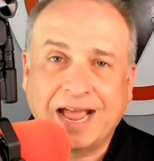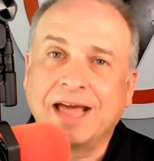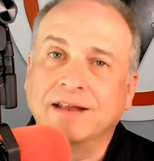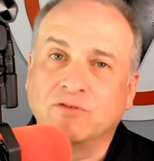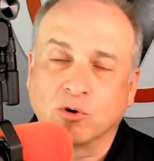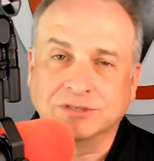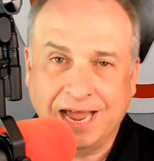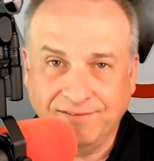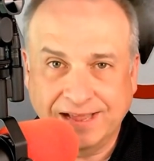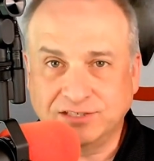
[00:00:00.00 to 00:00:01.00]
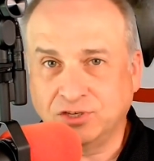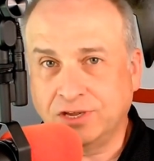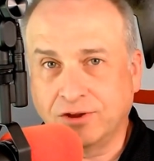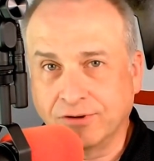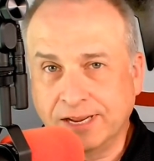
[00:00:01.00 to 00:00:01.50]
and of course have that
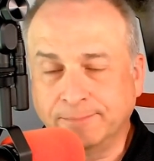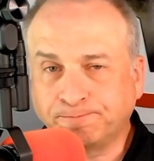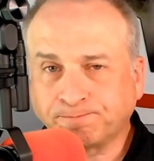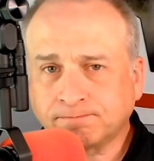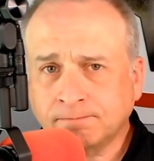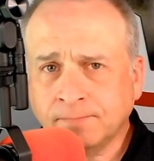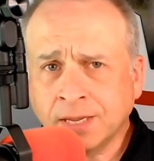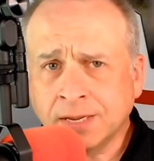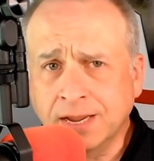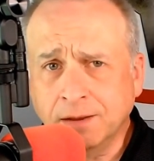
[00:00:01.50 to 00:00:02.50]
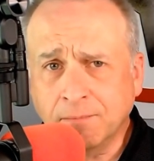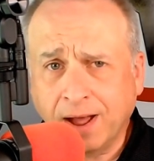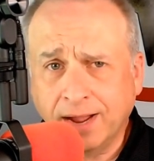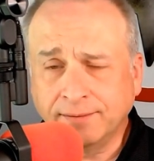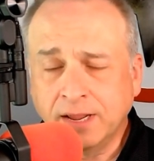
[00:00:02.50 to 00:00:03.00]
security in
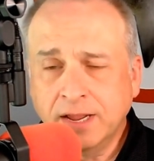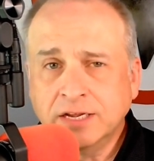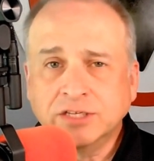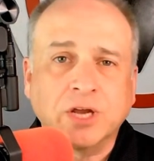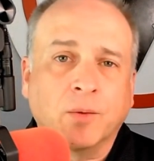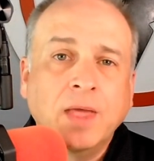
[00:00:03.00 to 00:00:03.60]
mind. So